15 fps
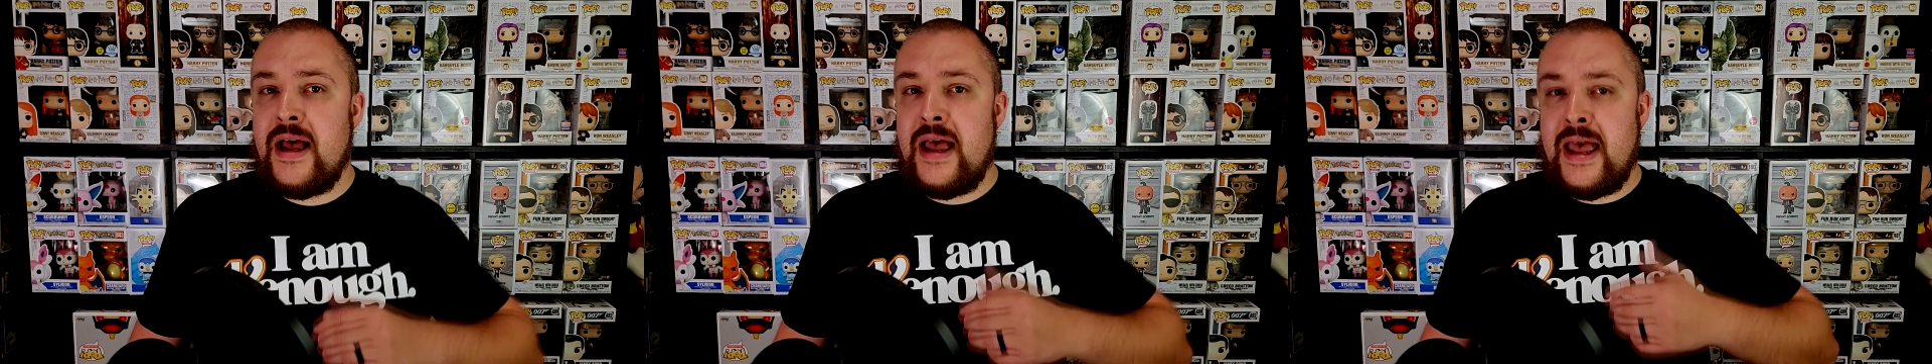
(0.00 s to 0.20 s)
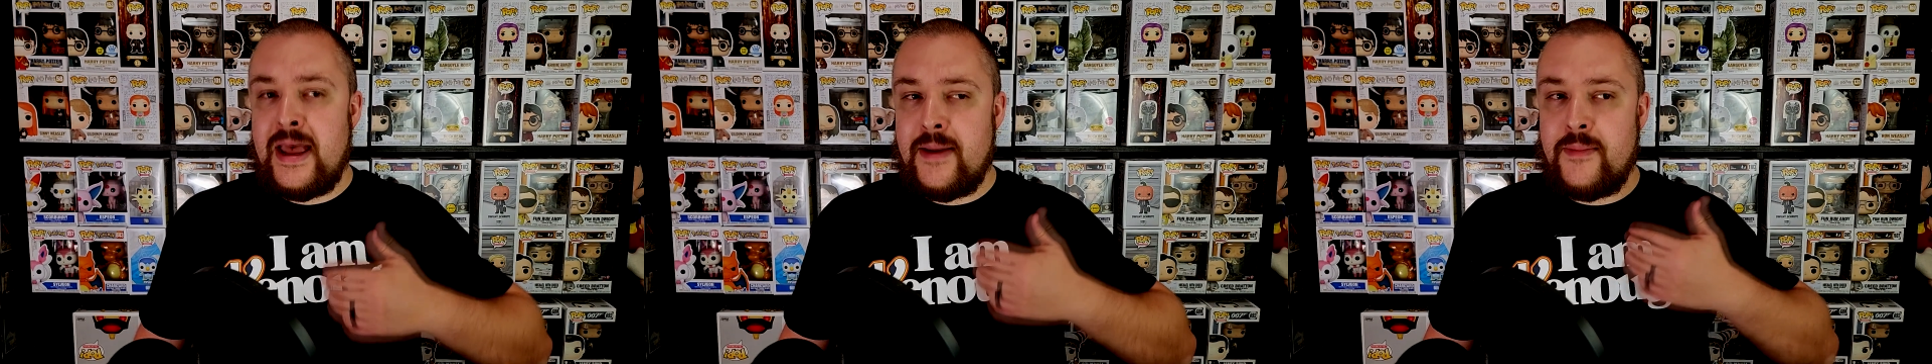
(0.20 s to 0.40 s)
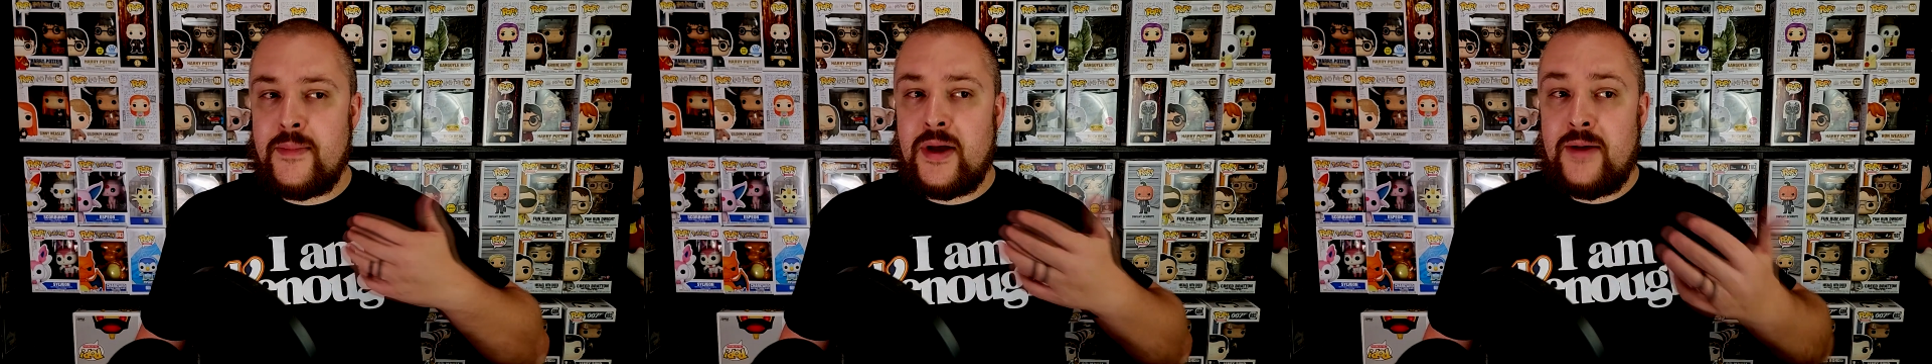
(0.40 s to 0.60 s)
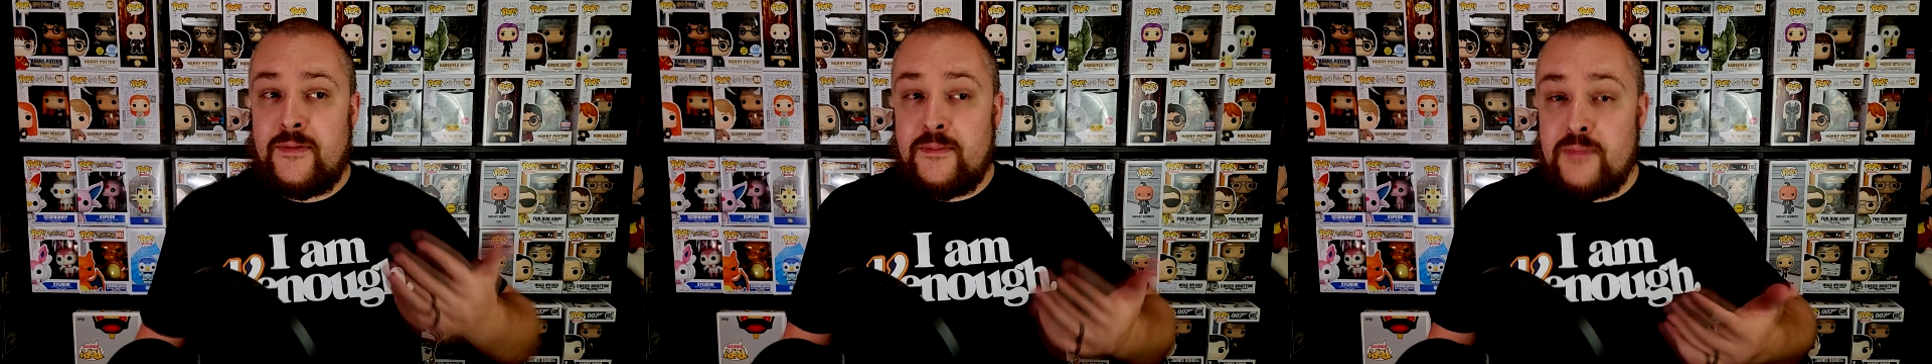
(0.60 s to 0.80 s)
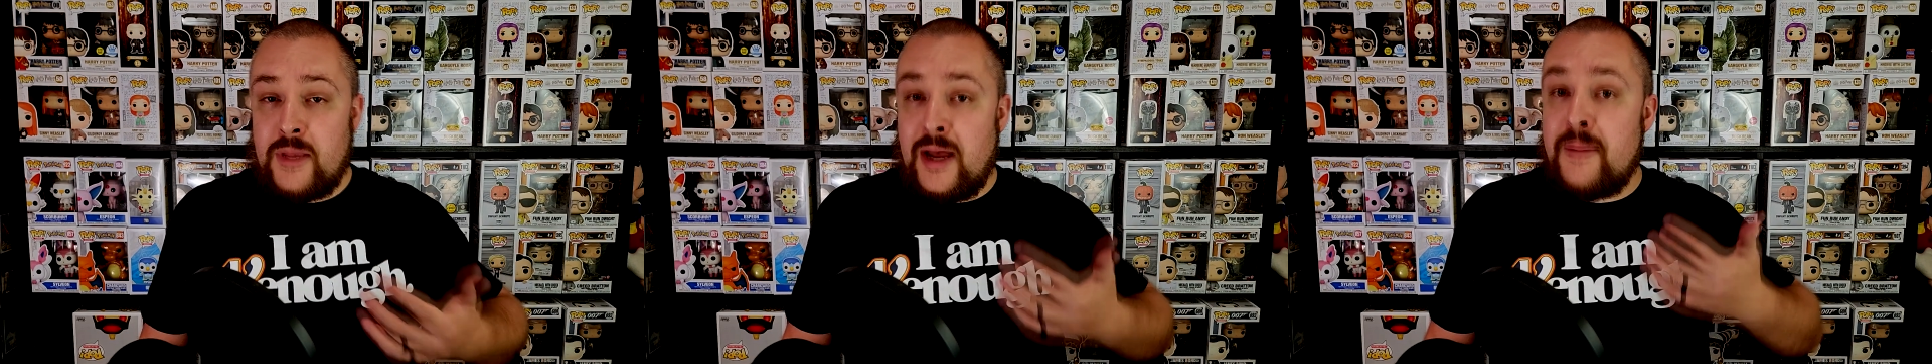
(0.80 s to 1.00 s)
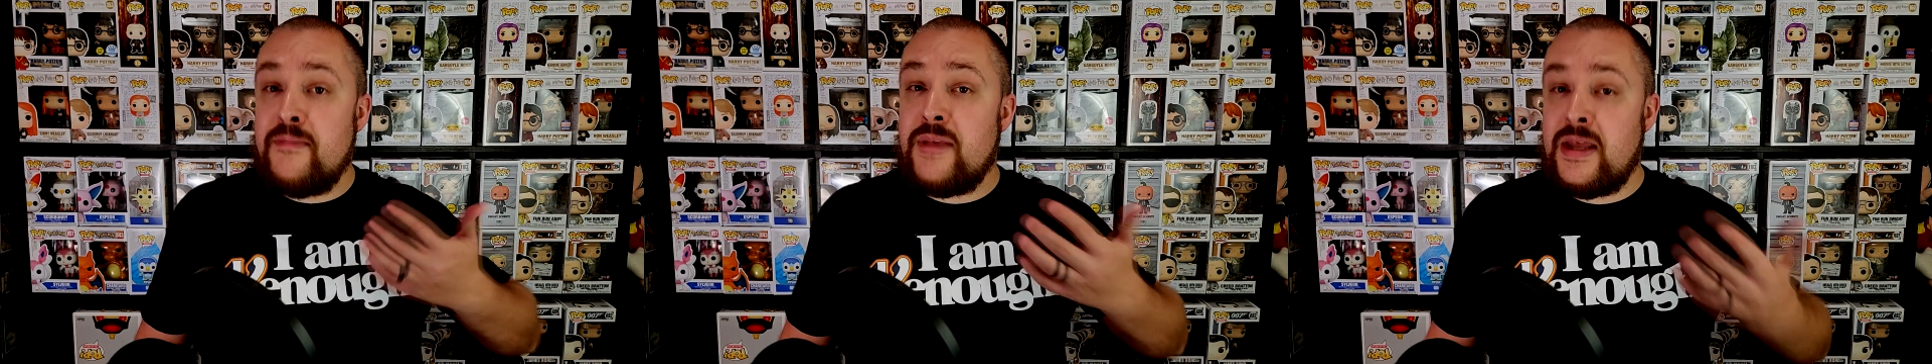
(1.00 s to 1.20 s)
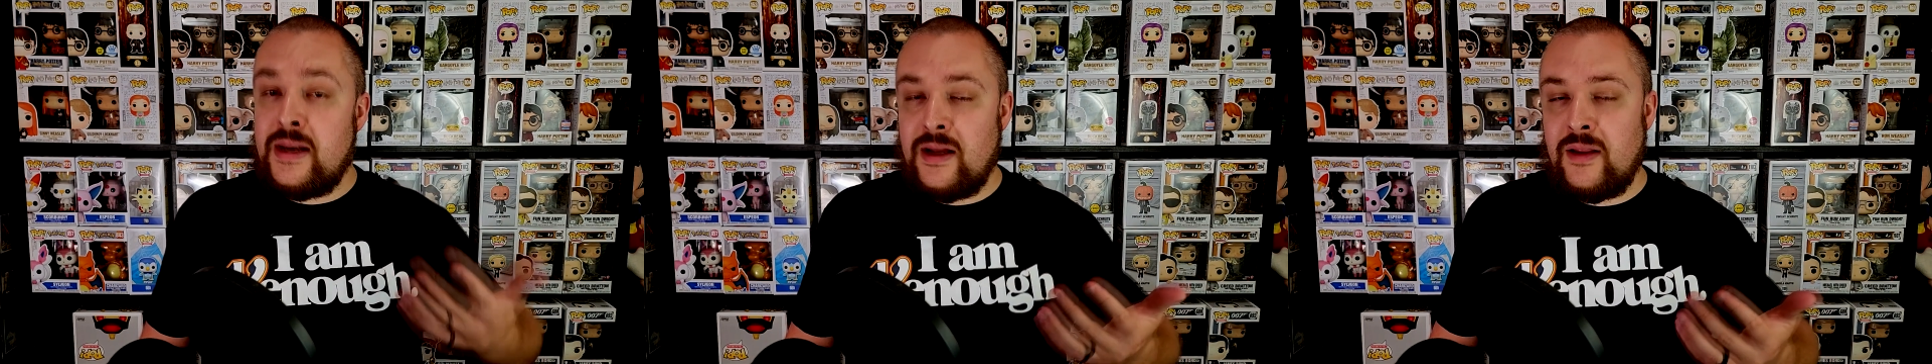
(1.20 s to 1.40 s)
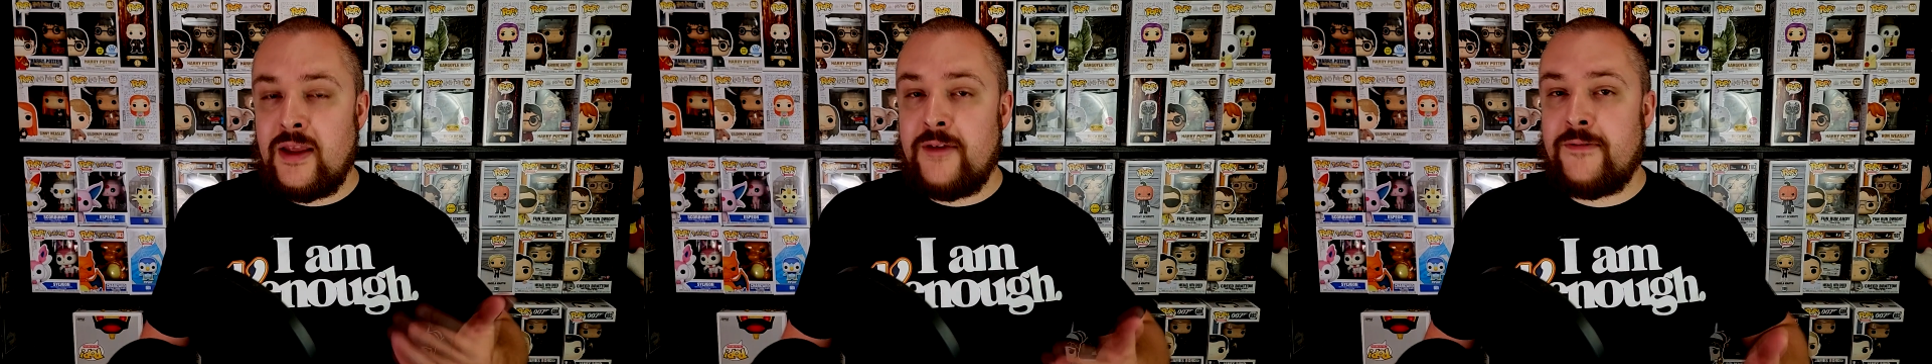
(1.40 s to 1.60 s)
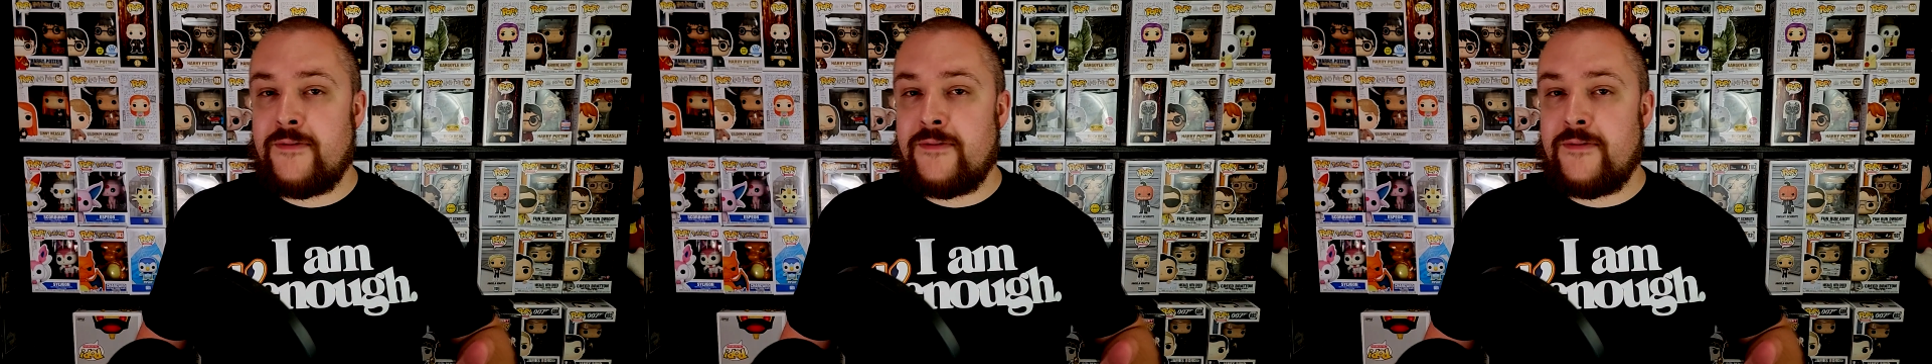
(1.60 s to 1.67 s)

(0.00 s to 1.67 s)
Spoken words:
him immediately